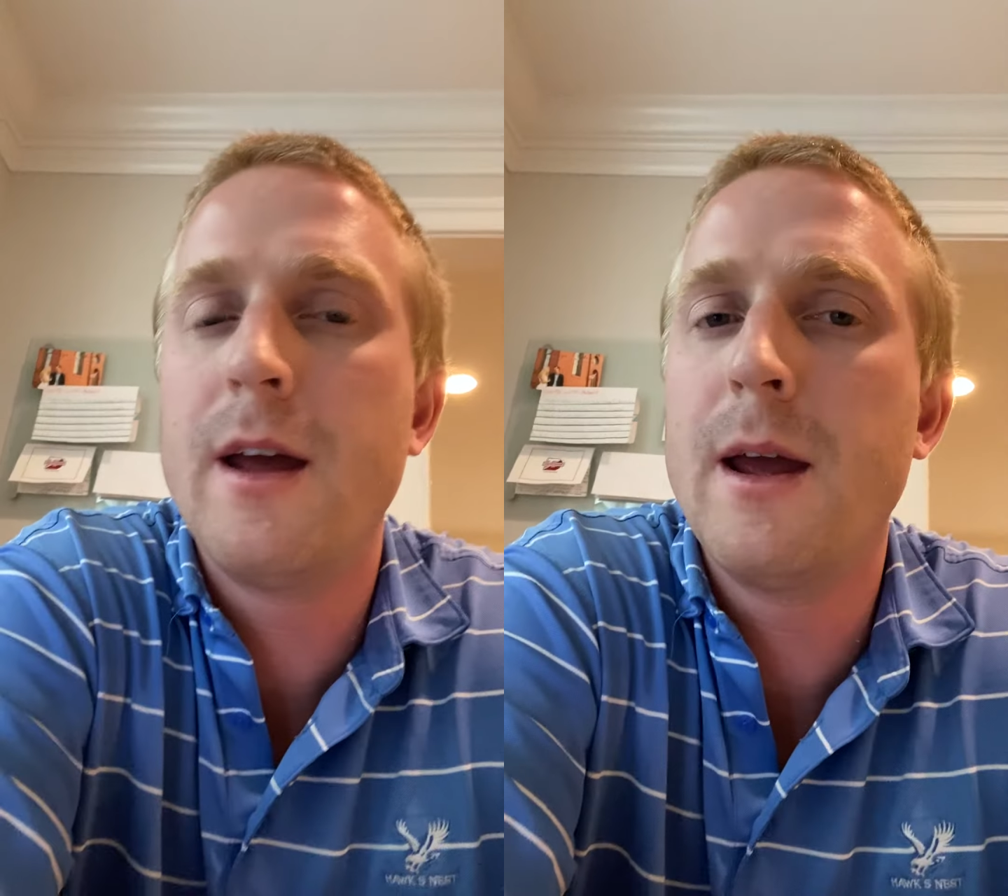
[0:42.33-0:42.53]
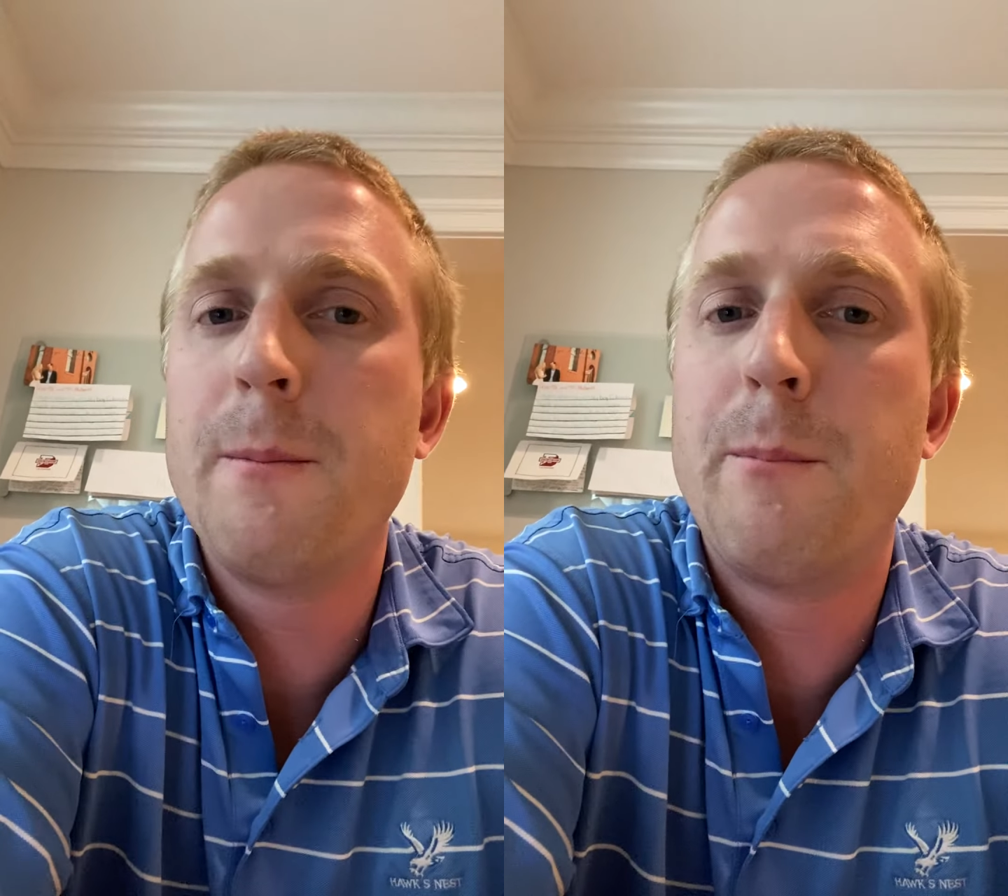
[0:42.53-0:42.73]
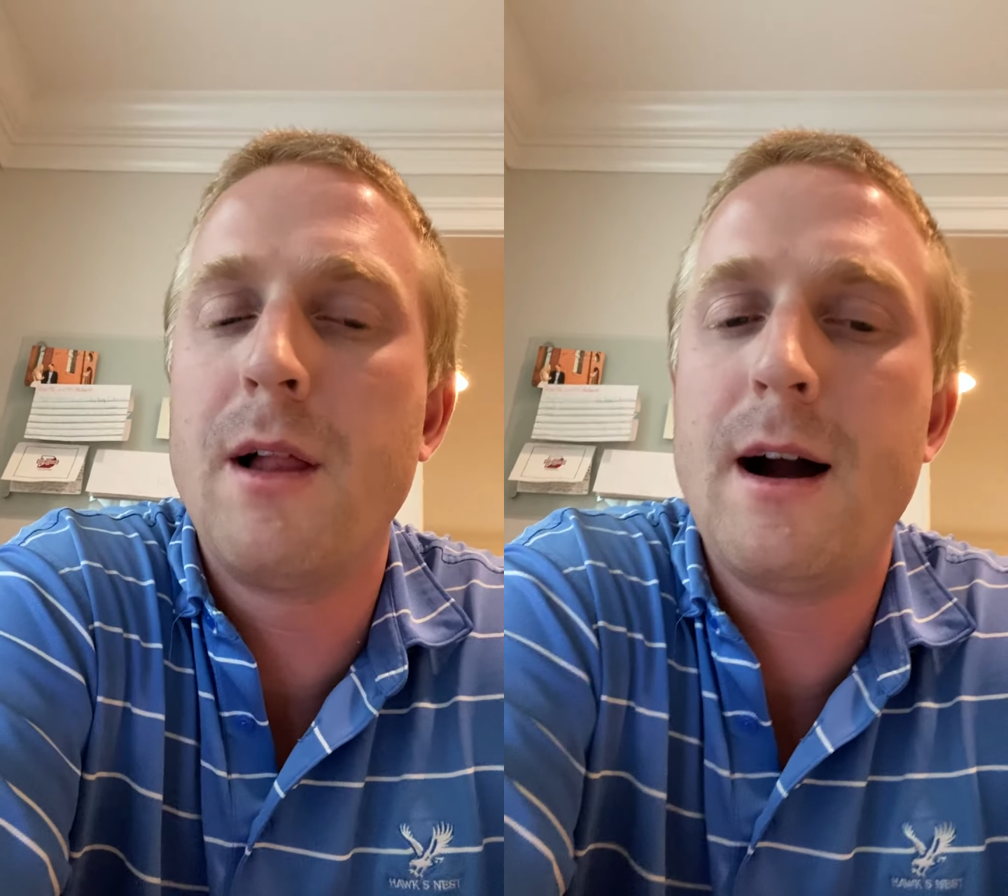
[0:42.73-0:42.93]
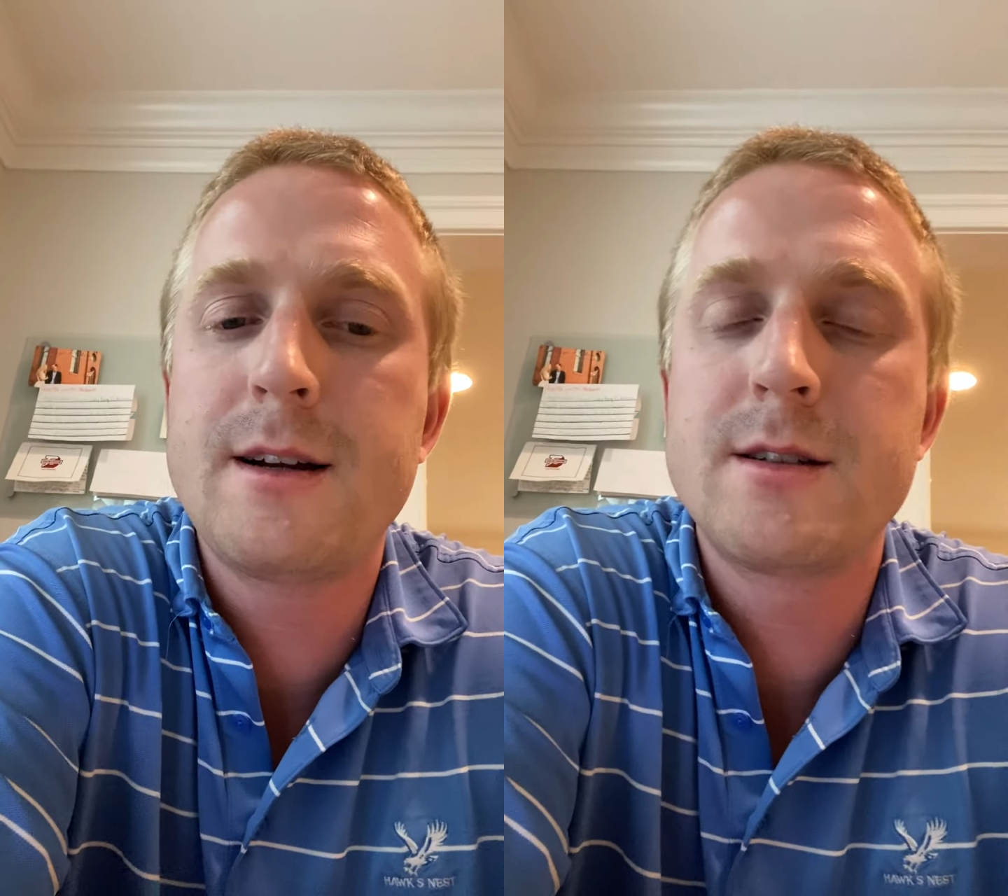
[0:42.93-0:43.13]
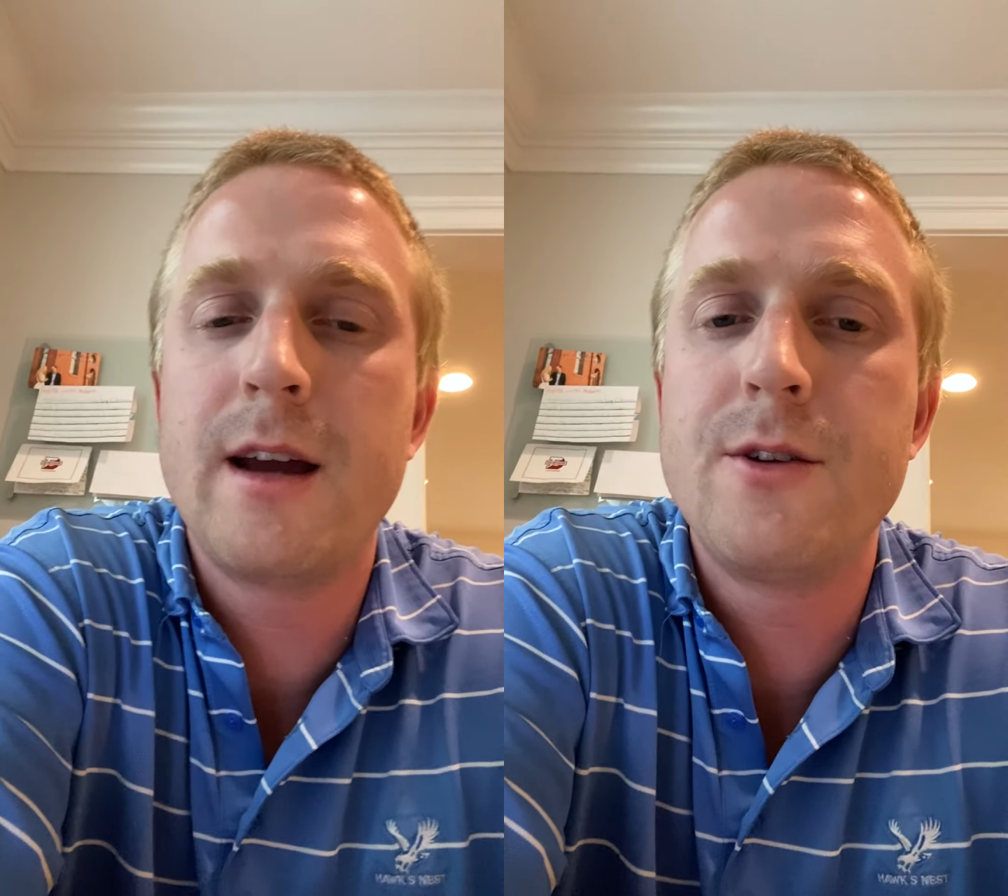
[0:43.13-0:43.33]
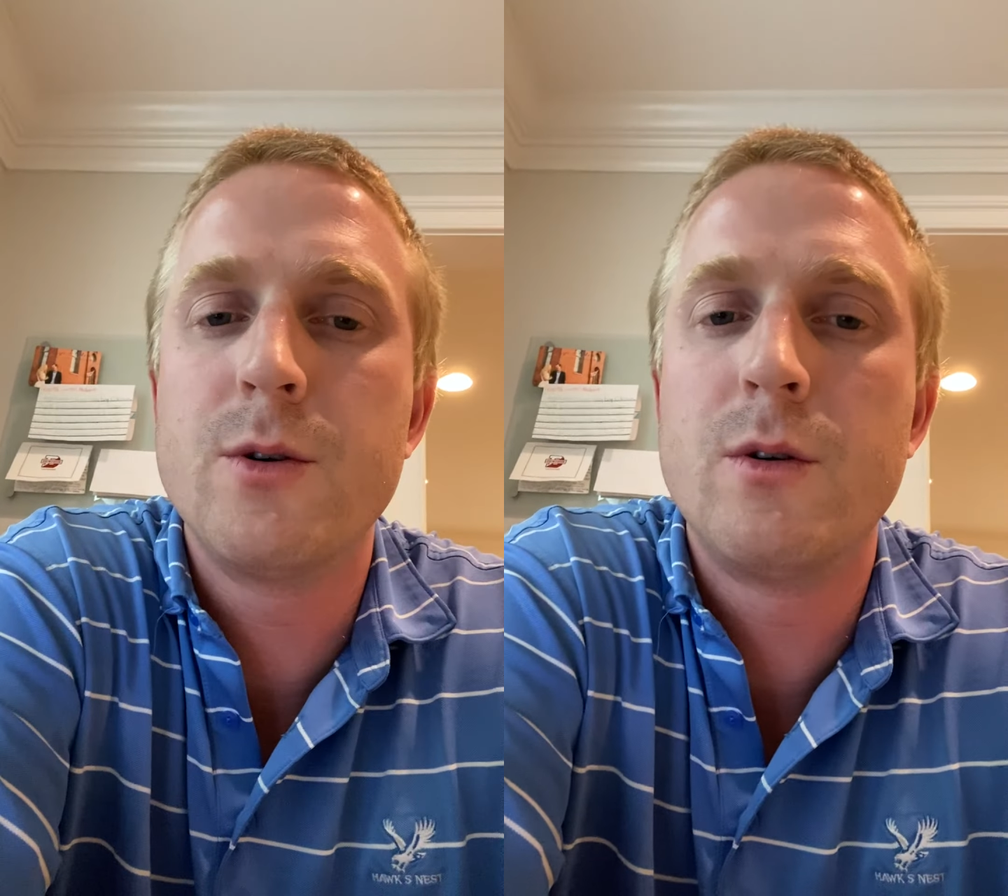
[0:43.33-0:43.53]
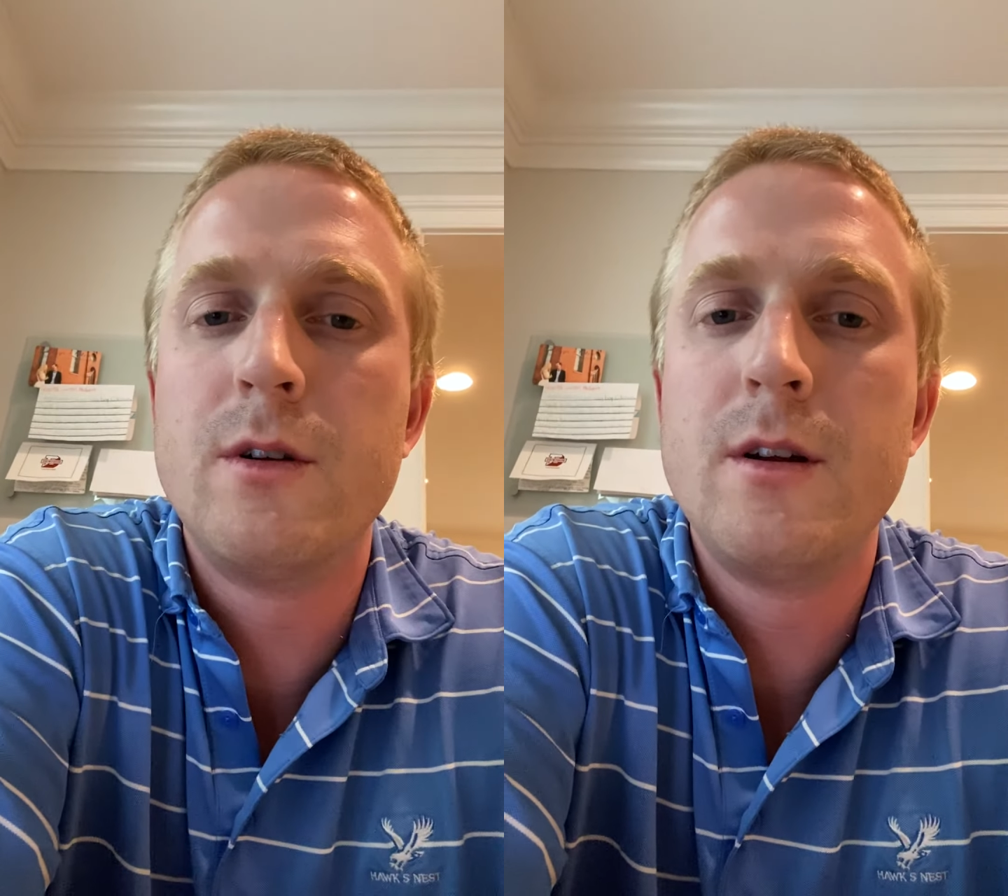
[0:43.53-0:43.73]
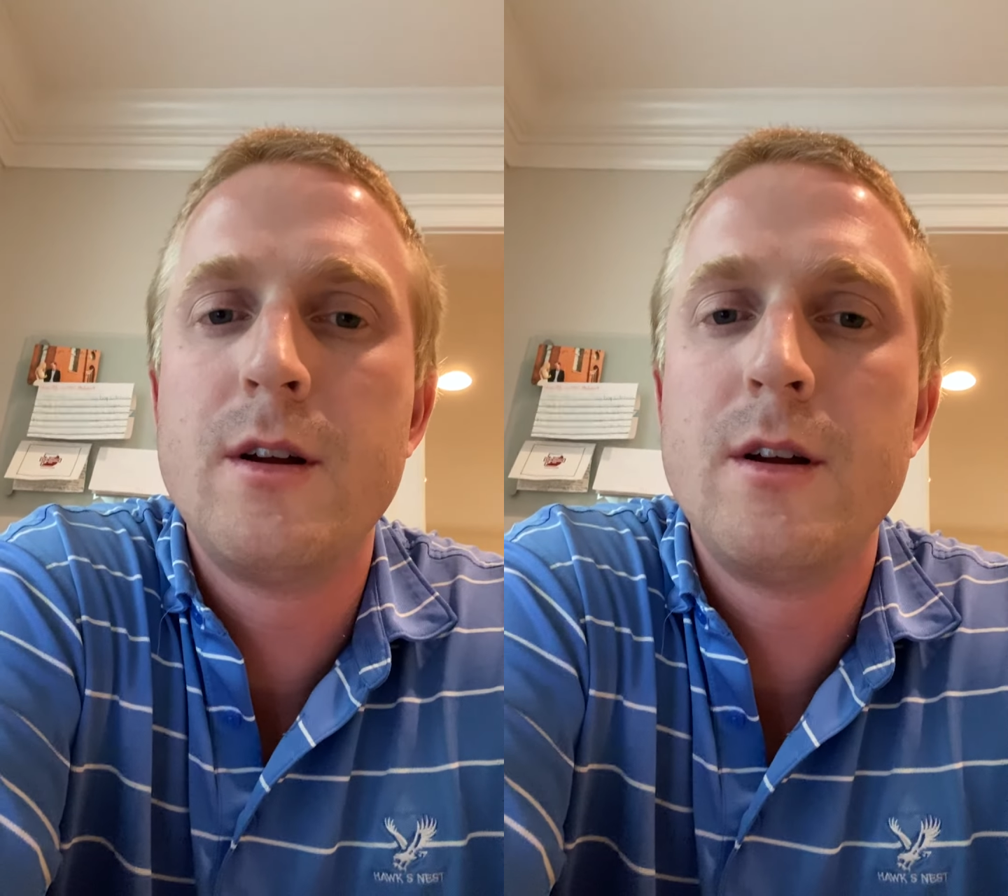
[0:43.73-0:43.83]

a block schedule